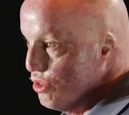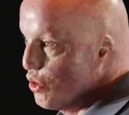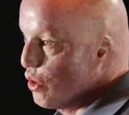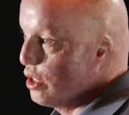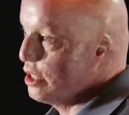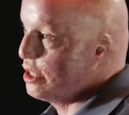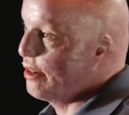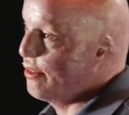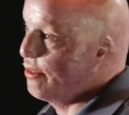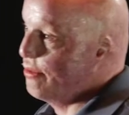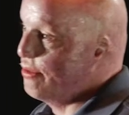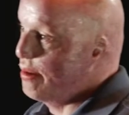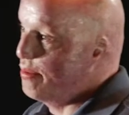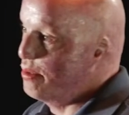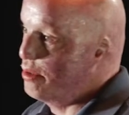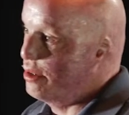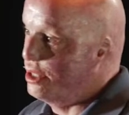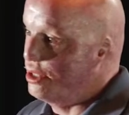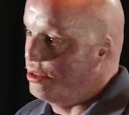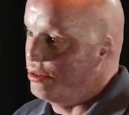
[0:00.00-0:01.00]
27
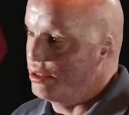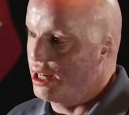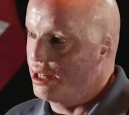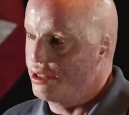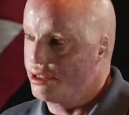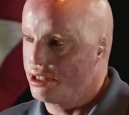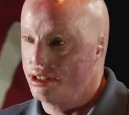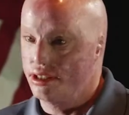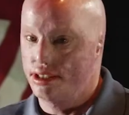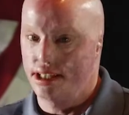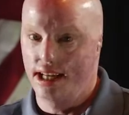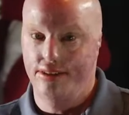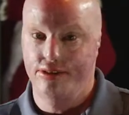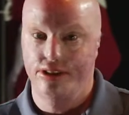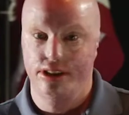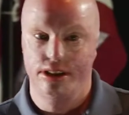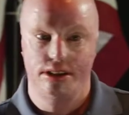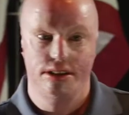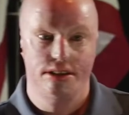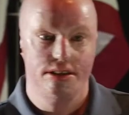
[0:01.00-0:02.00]
February
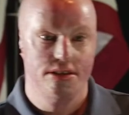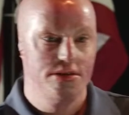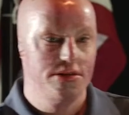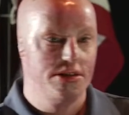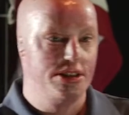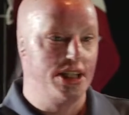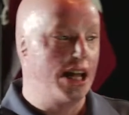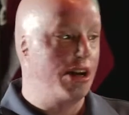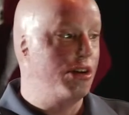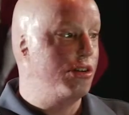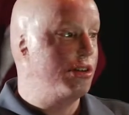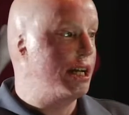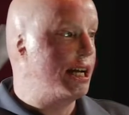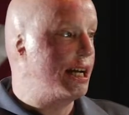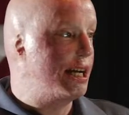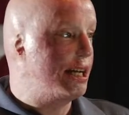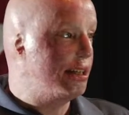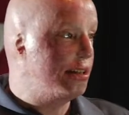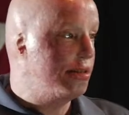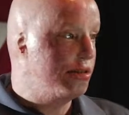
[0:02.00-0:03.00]
2007, standard
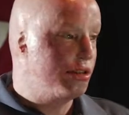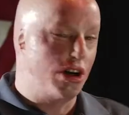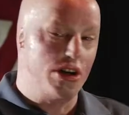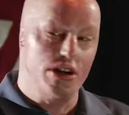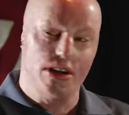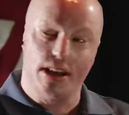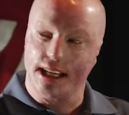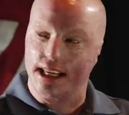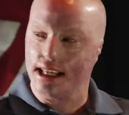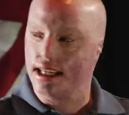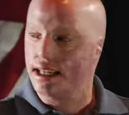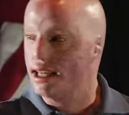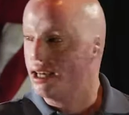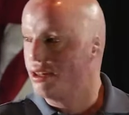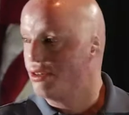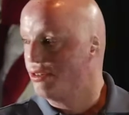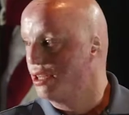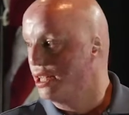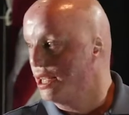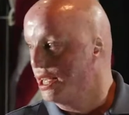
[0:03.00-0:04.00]
day, started like any
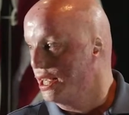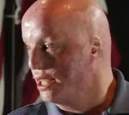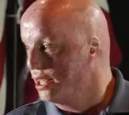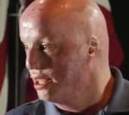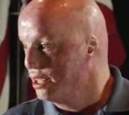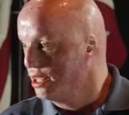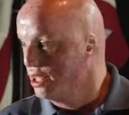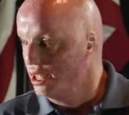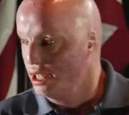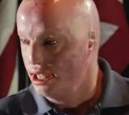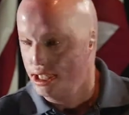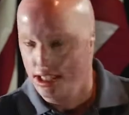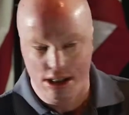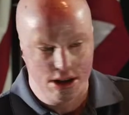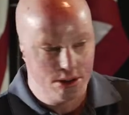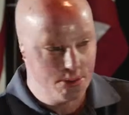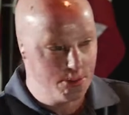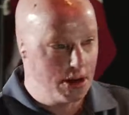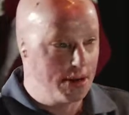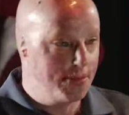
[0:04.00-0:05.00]
other day. You
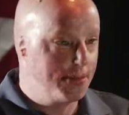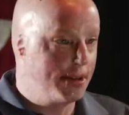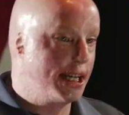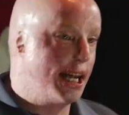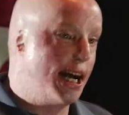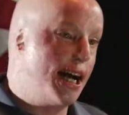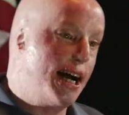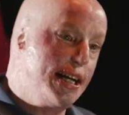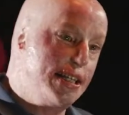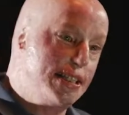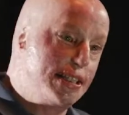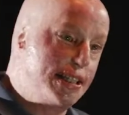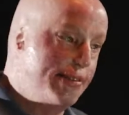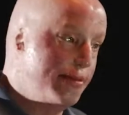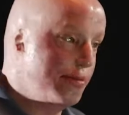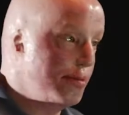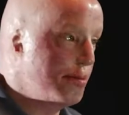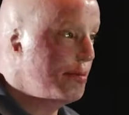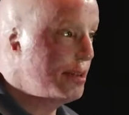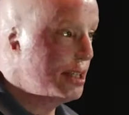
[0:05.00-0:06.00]
know, prep the guys, give
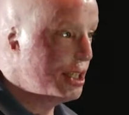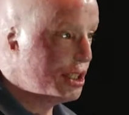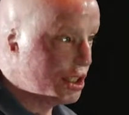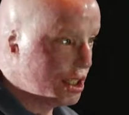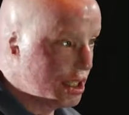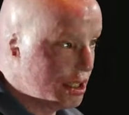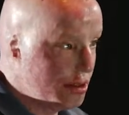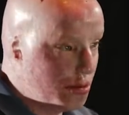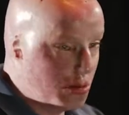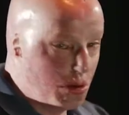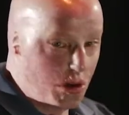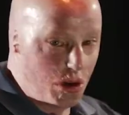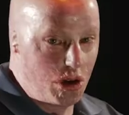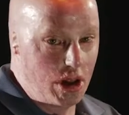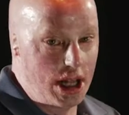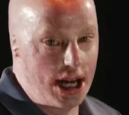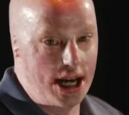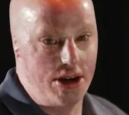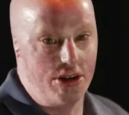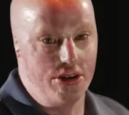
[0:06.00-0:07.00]
them the mission,
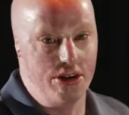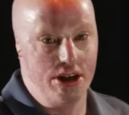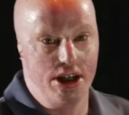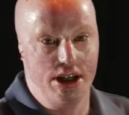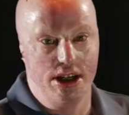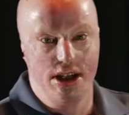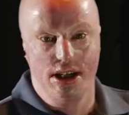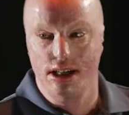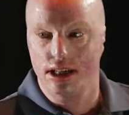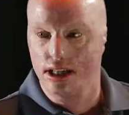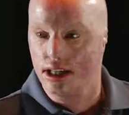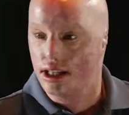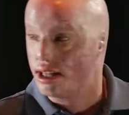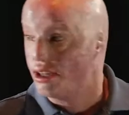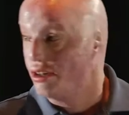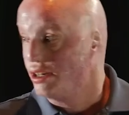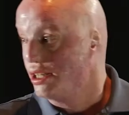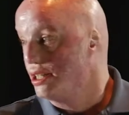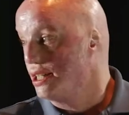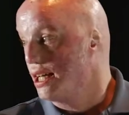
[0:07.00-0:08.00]
roll out,
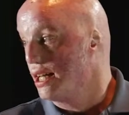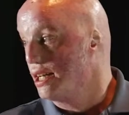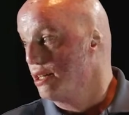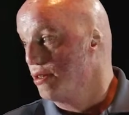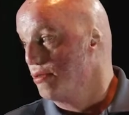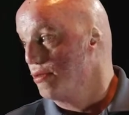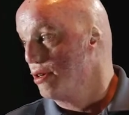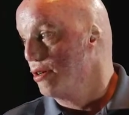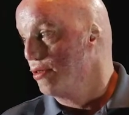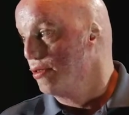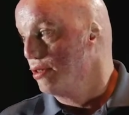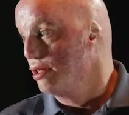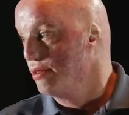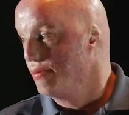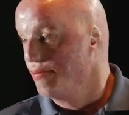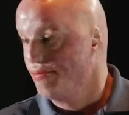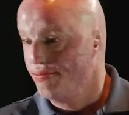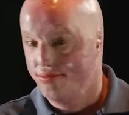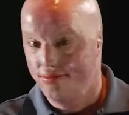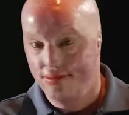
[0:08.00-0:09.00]
clearing a dead-end road.
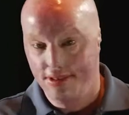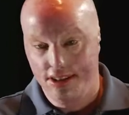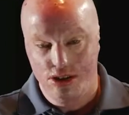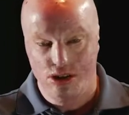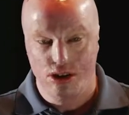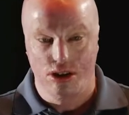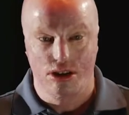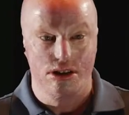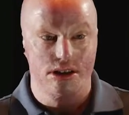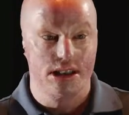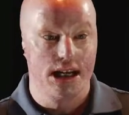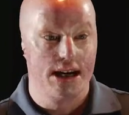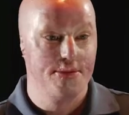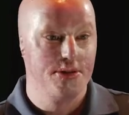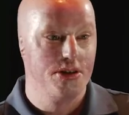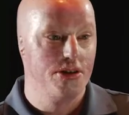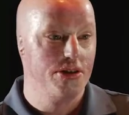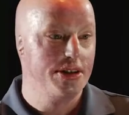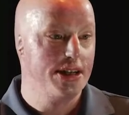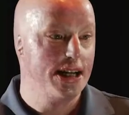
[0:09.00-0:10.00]
Took our
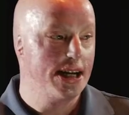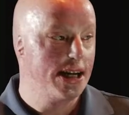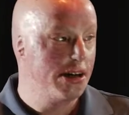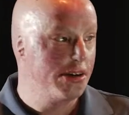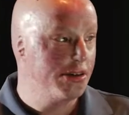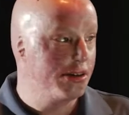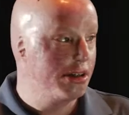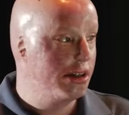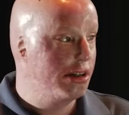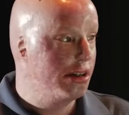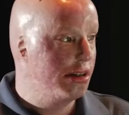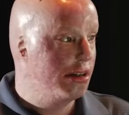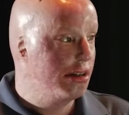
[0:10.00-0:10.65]
time going down,